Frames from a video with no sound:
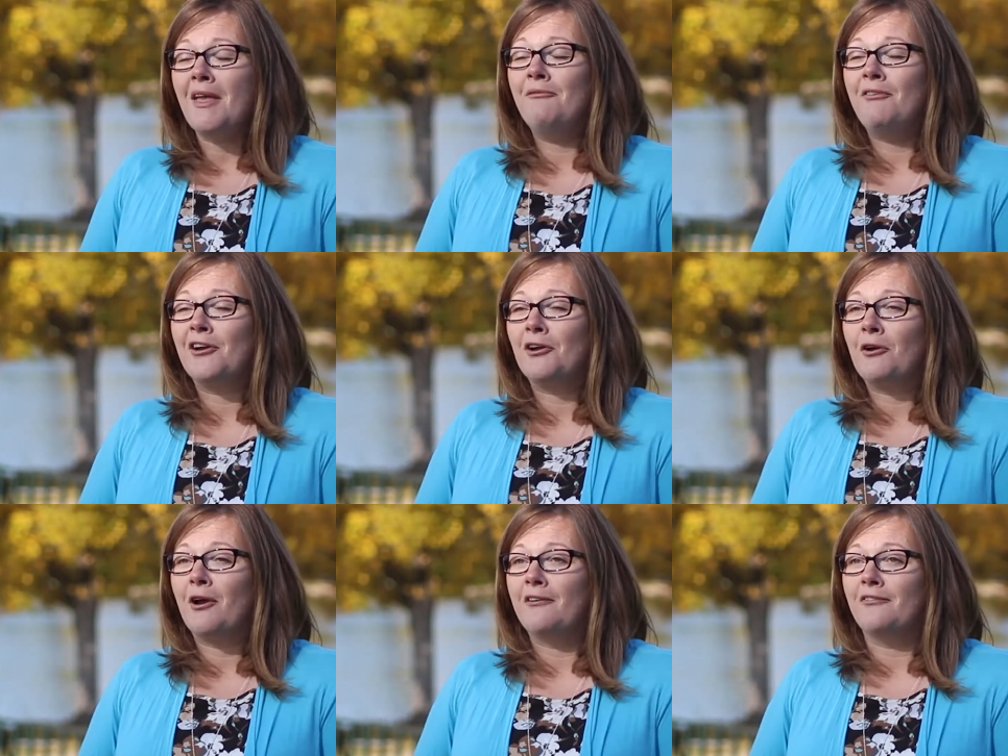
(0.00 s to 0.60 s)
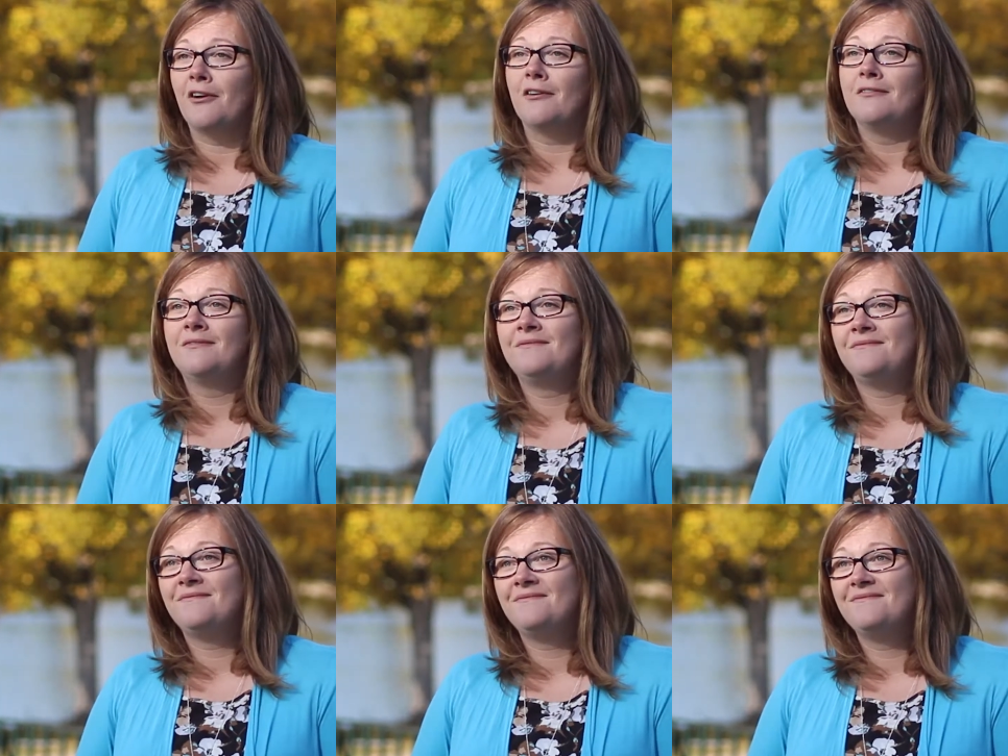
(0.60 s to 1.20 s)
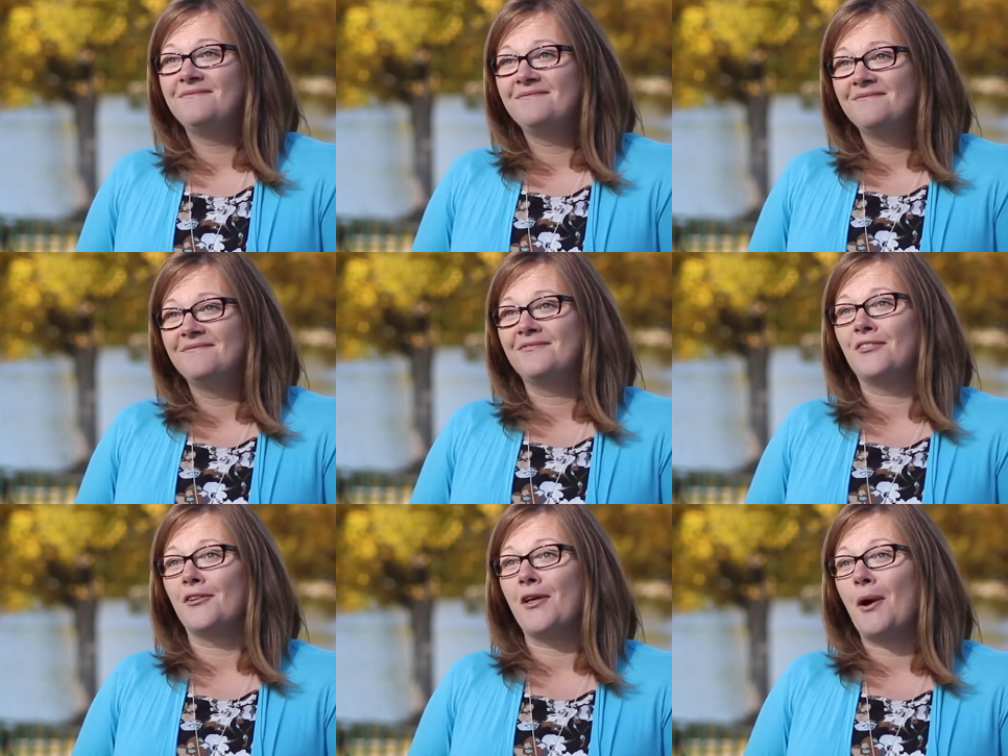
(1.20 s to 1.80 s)
I'm very grateful
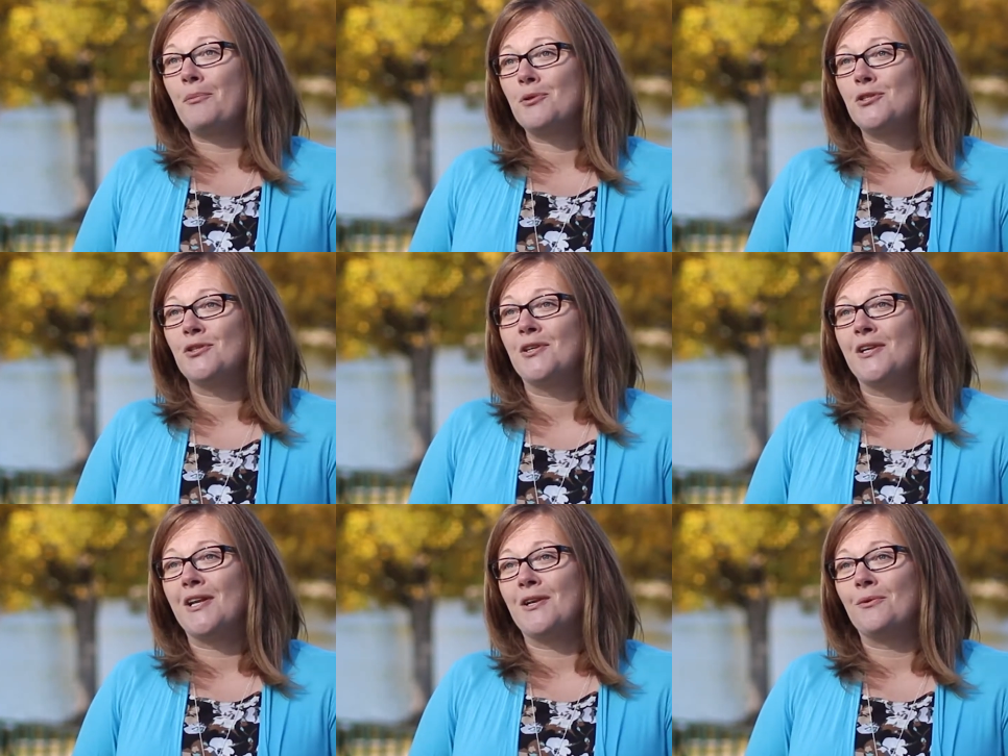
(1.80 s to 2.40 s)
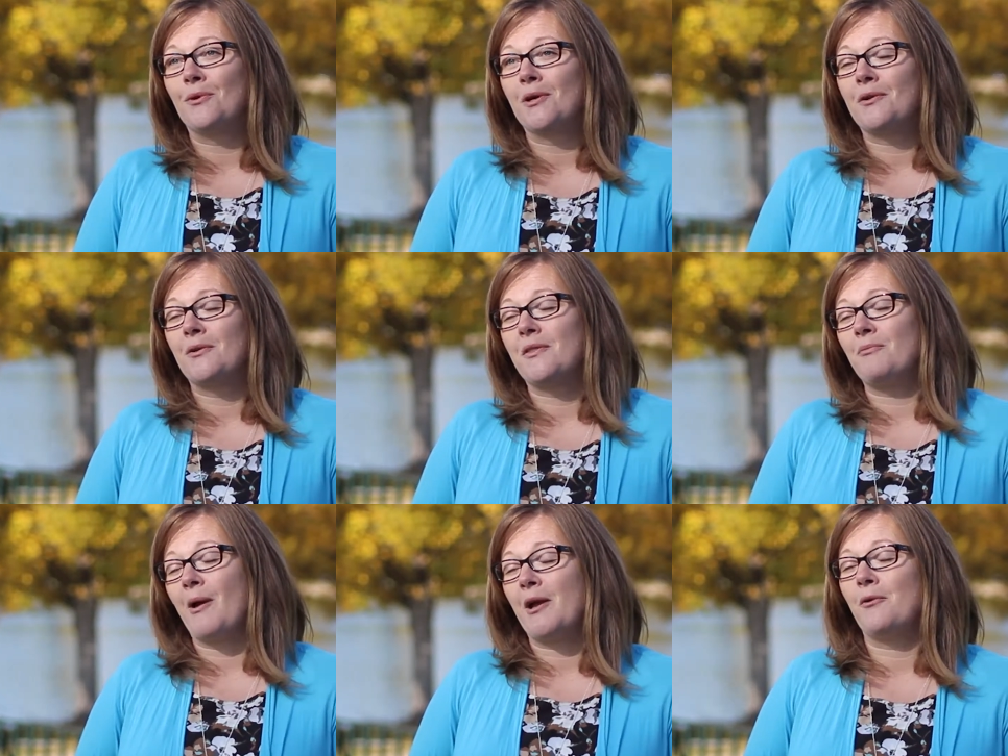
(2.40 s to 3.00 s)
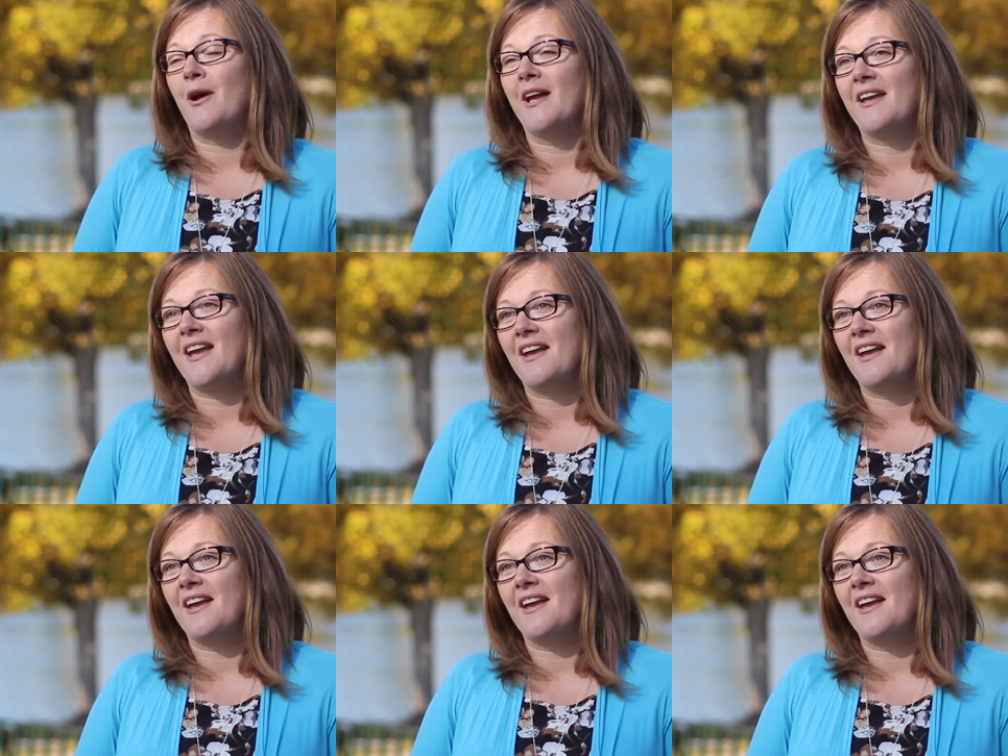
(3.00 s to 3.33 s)
for the opportunity to work with Mike White